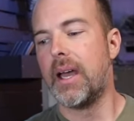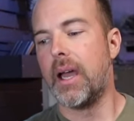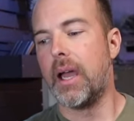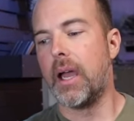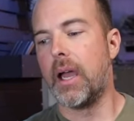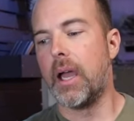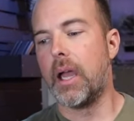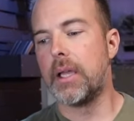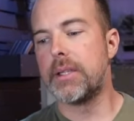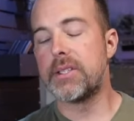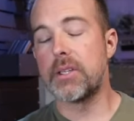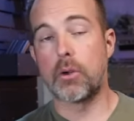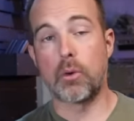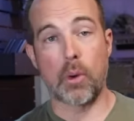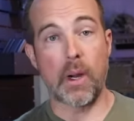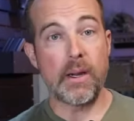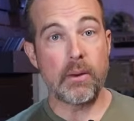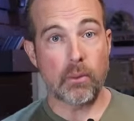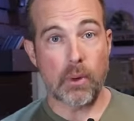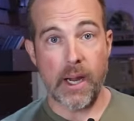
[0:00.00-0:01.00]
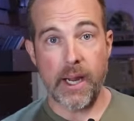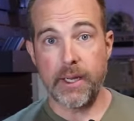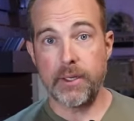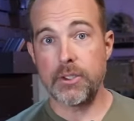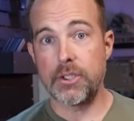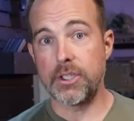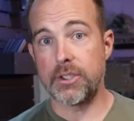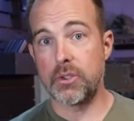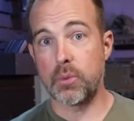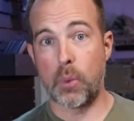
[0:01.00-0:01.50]
Uh, it's a great
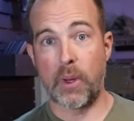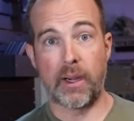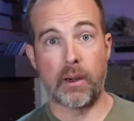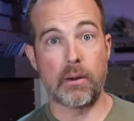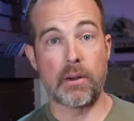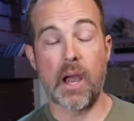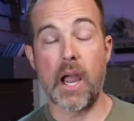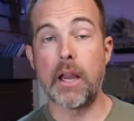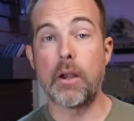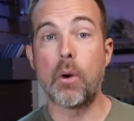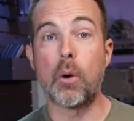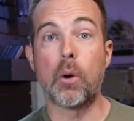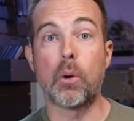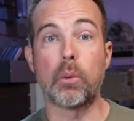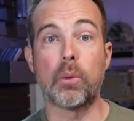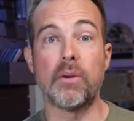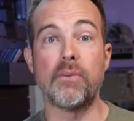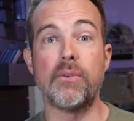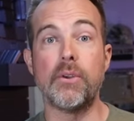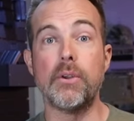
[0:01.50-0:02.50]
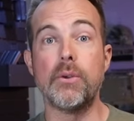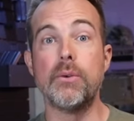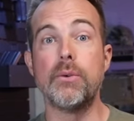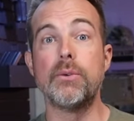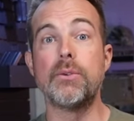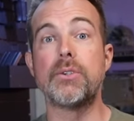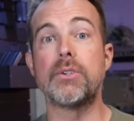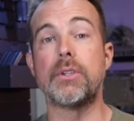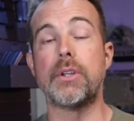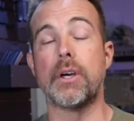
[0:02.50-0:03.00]
range. It's where Nine Hole
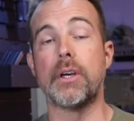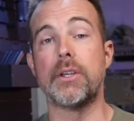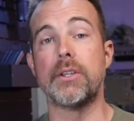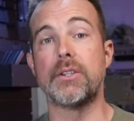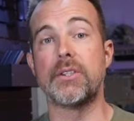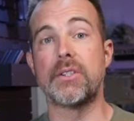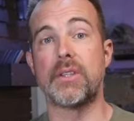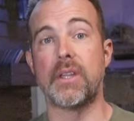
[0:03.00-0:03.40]
Reviews does